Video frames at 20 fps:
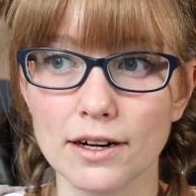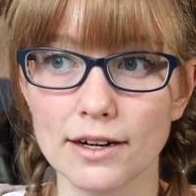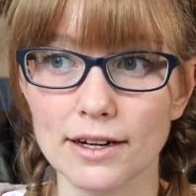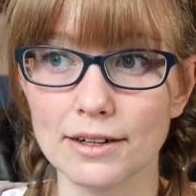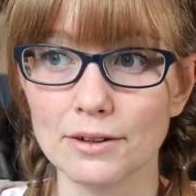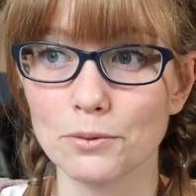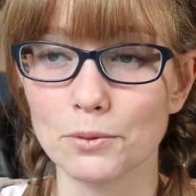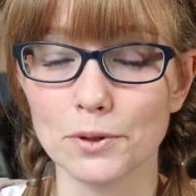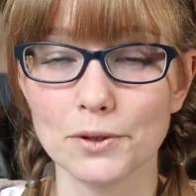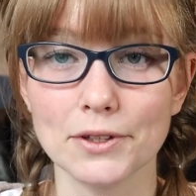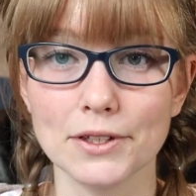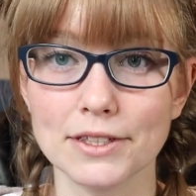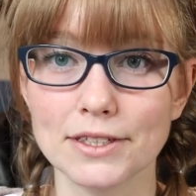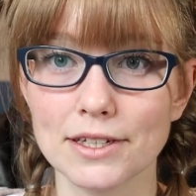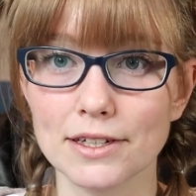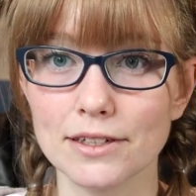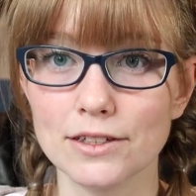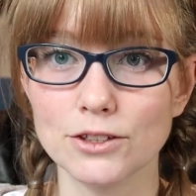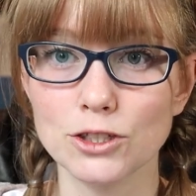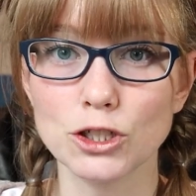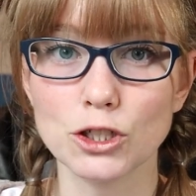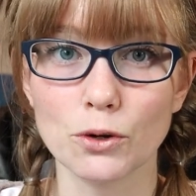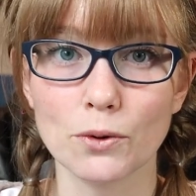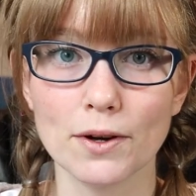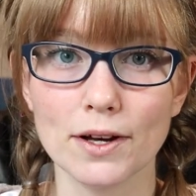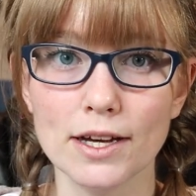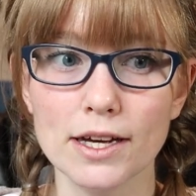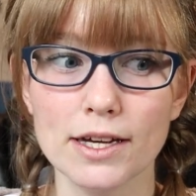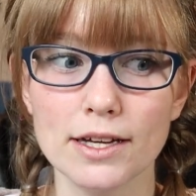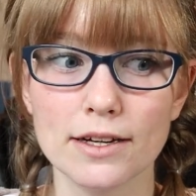I really did
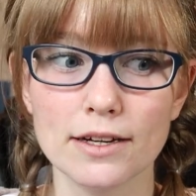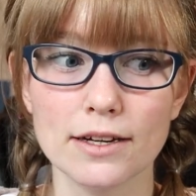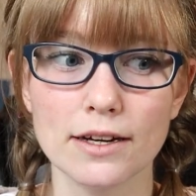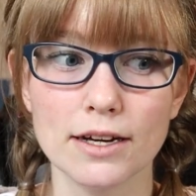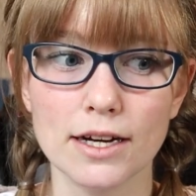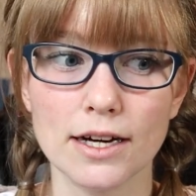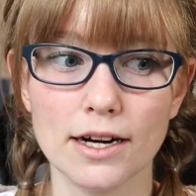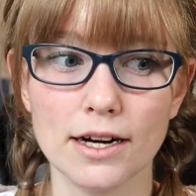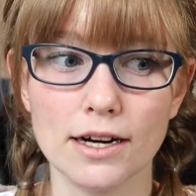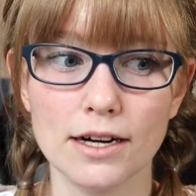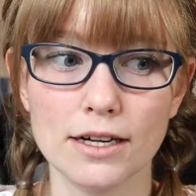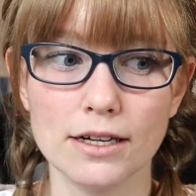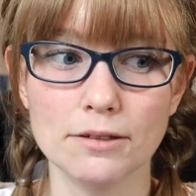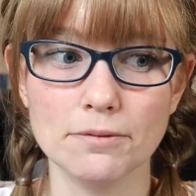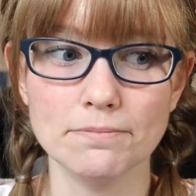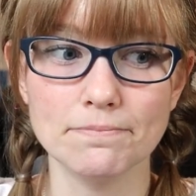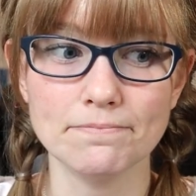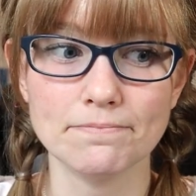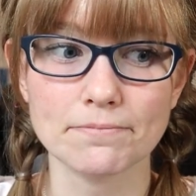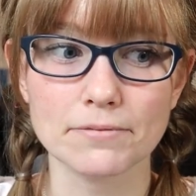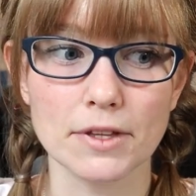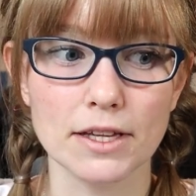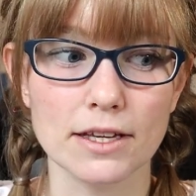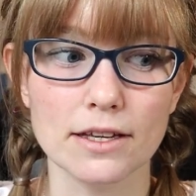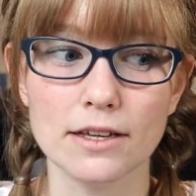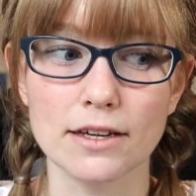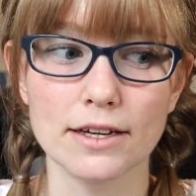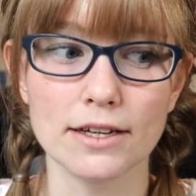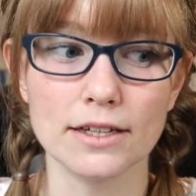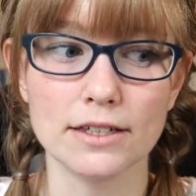enjoy it, and
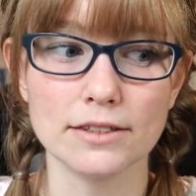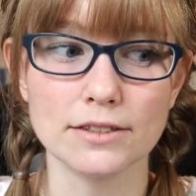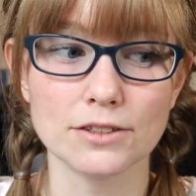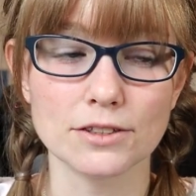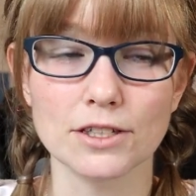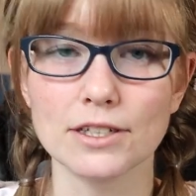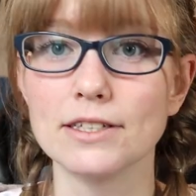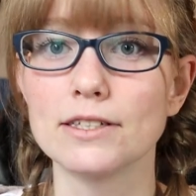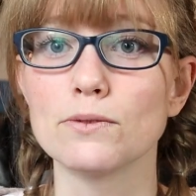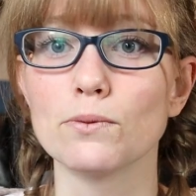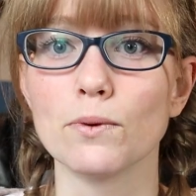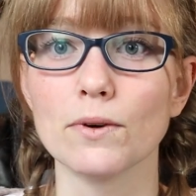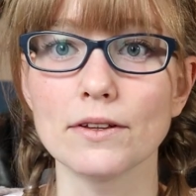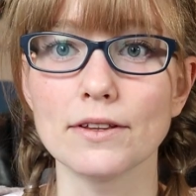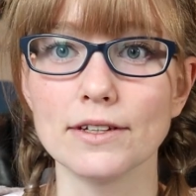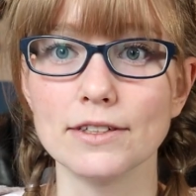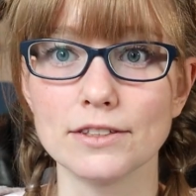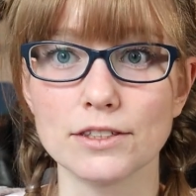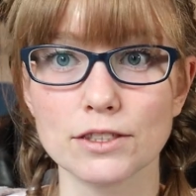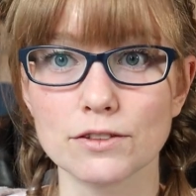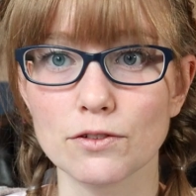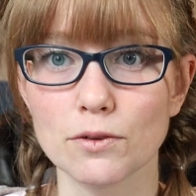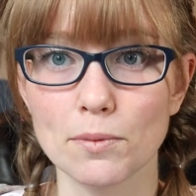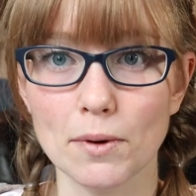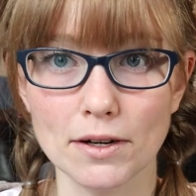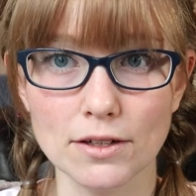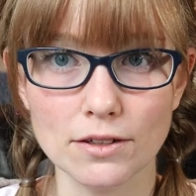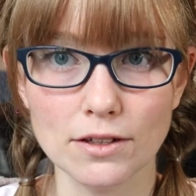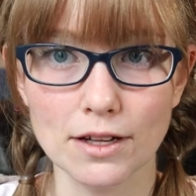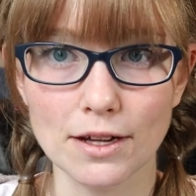it's worth it just for
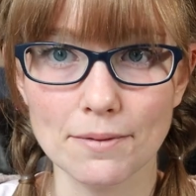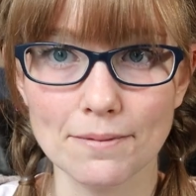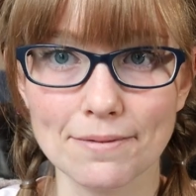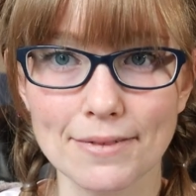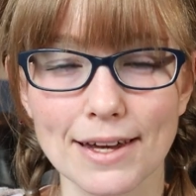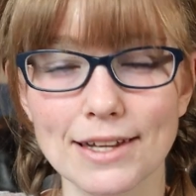Puddle Glum.